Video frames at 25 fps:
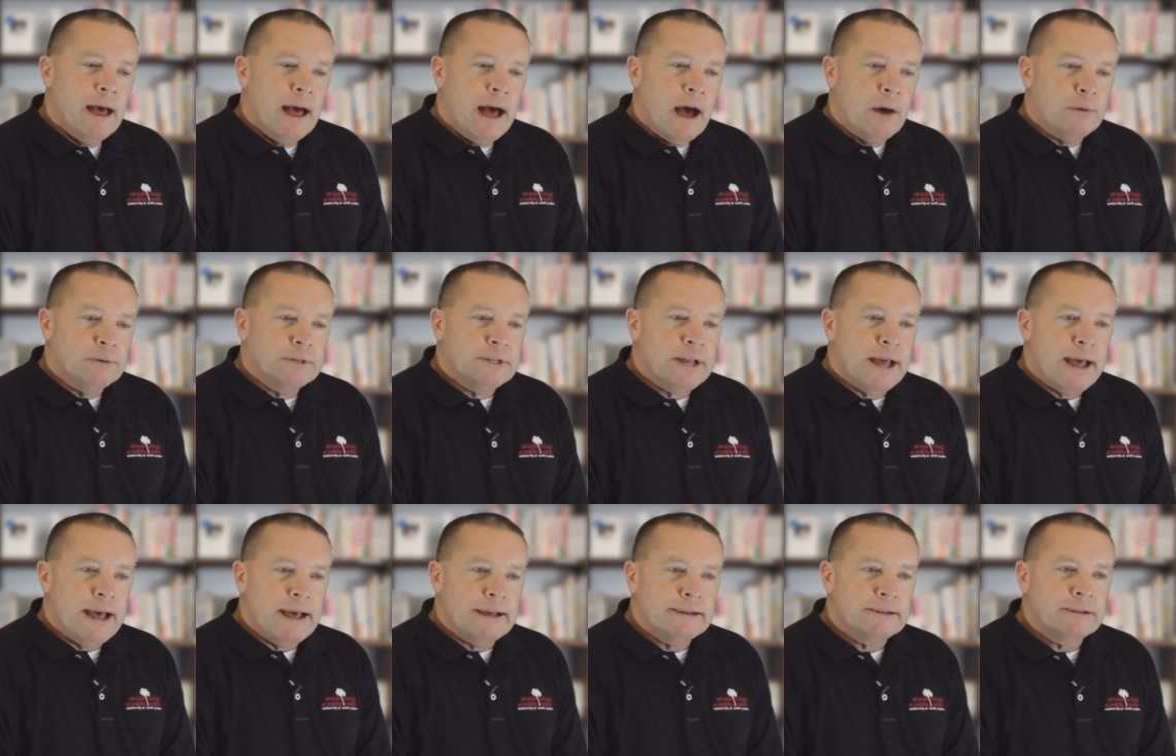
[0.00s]
I was
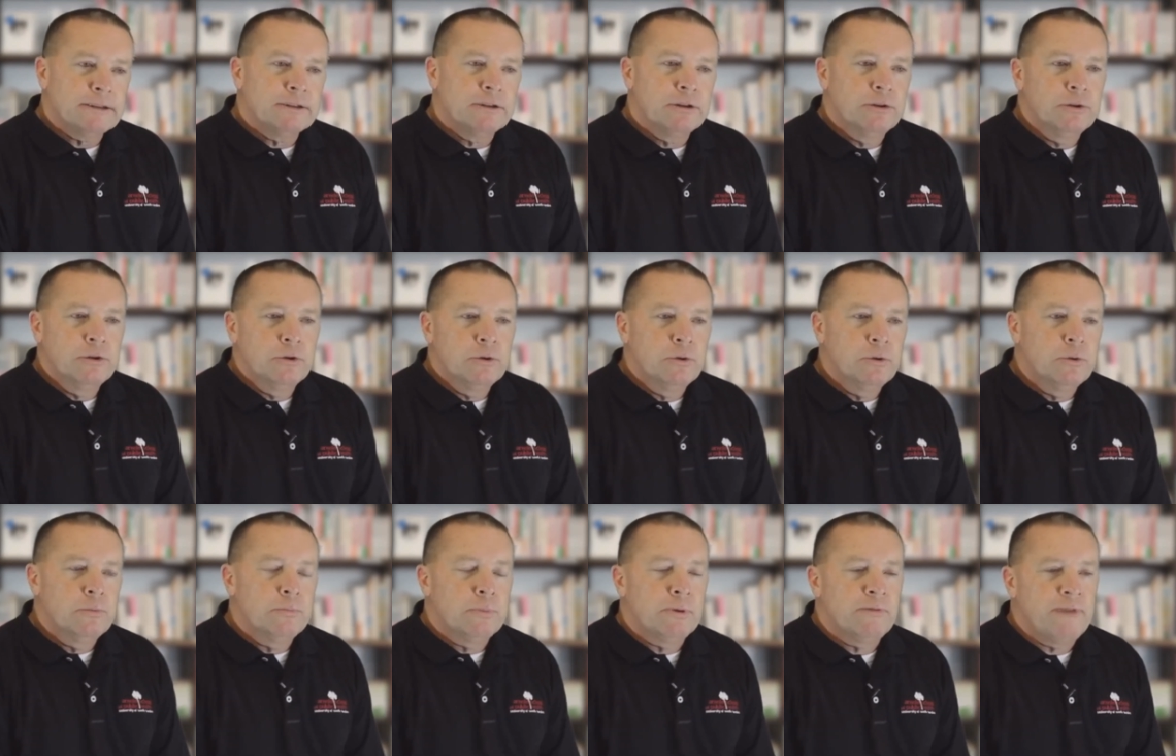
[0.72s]
asked
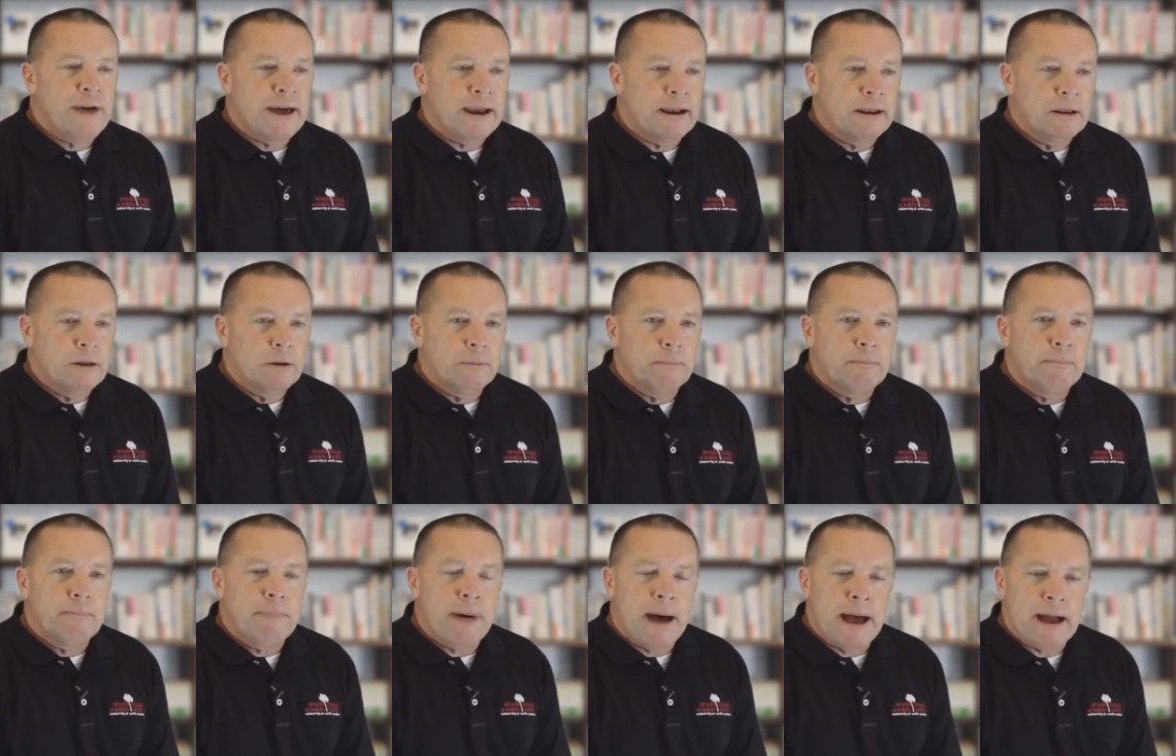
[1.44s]
to provide a
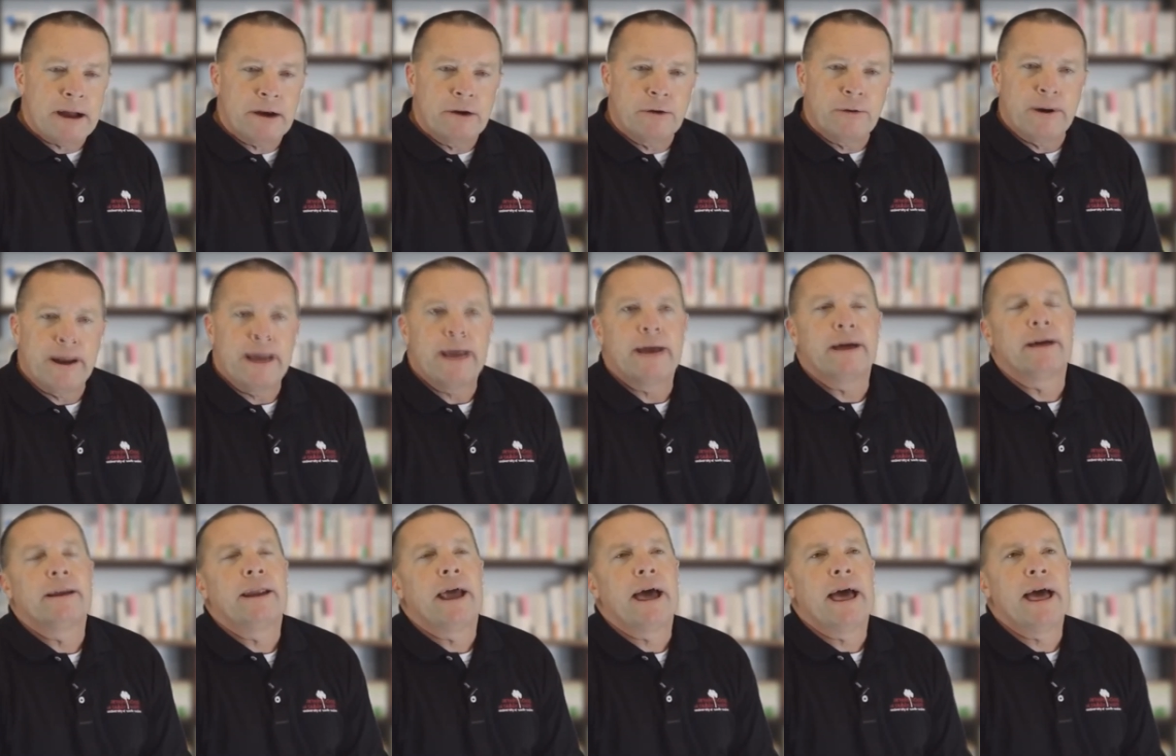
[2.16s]
little
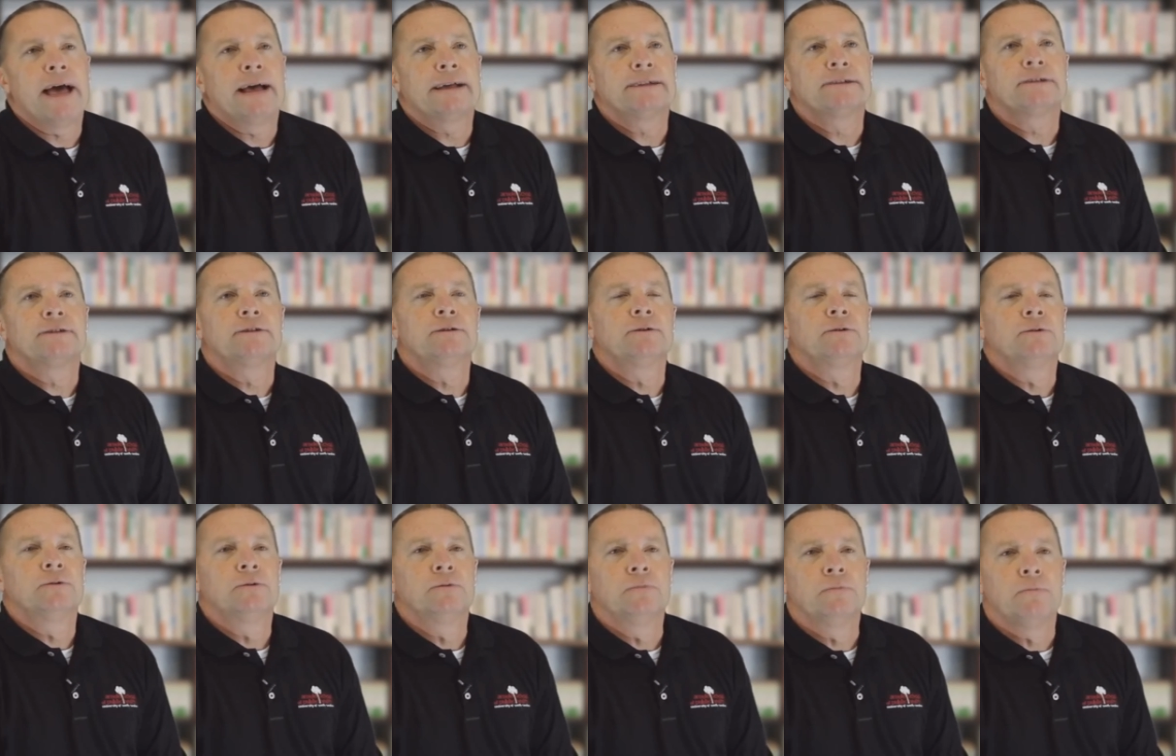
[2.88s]
background as
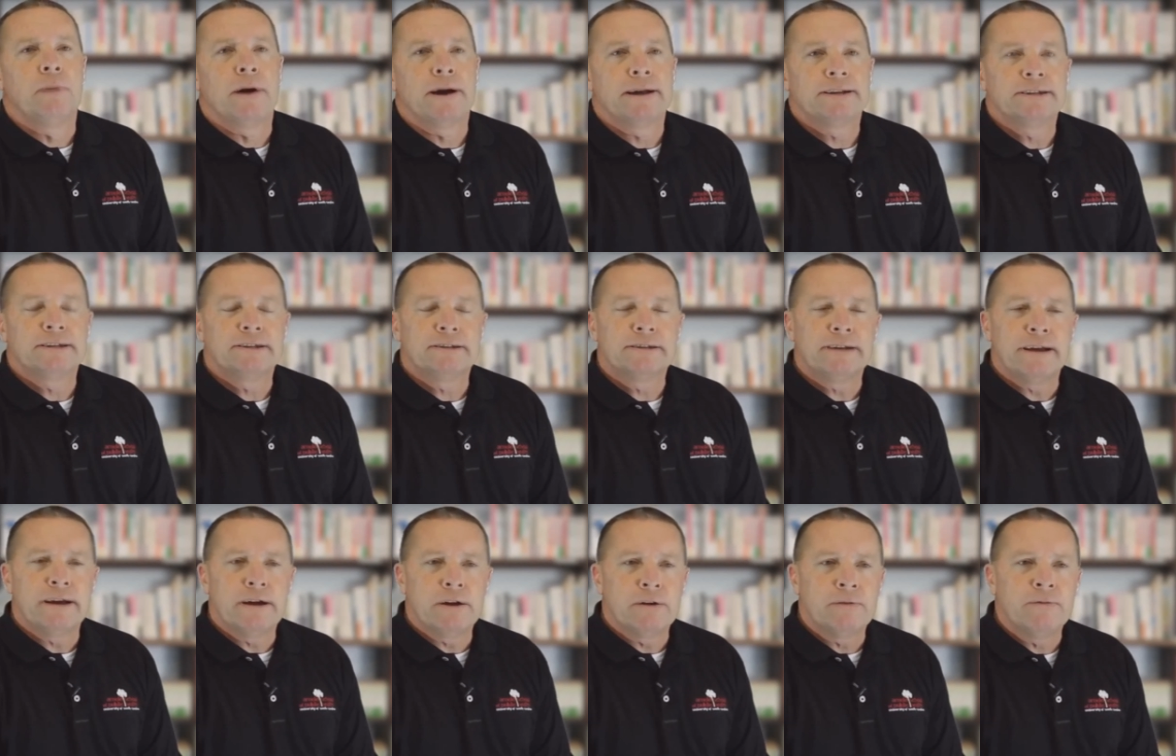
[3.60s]
to
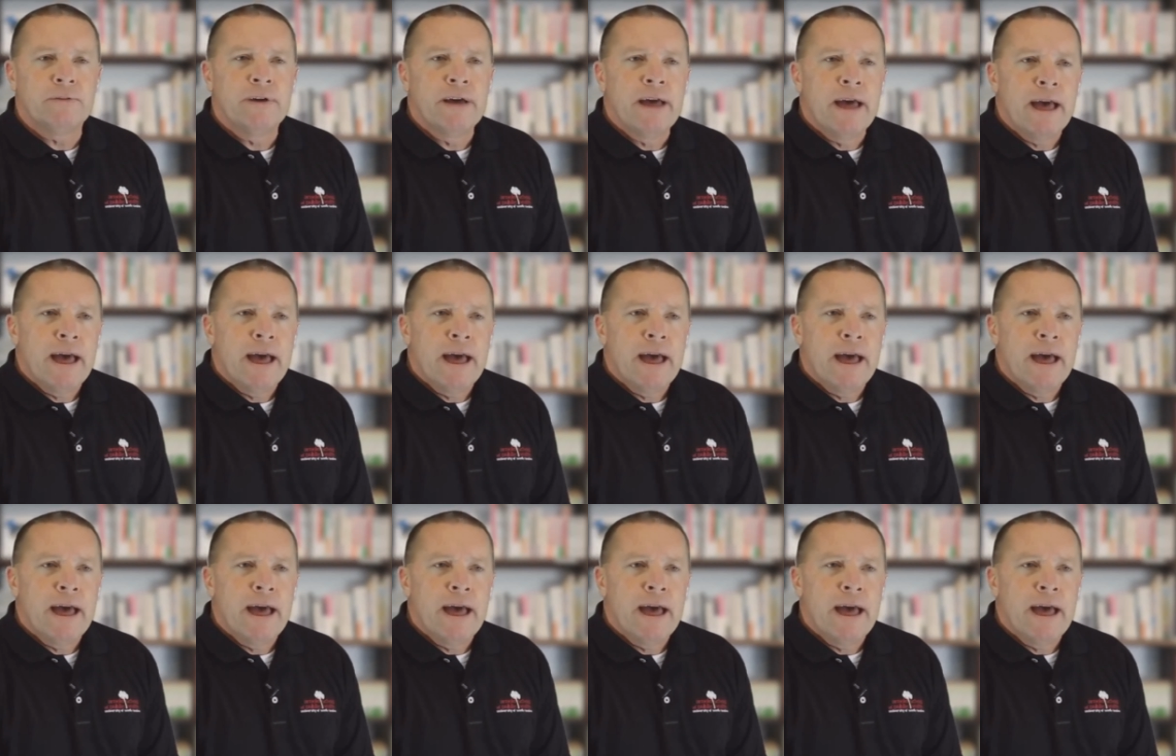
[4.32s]
myself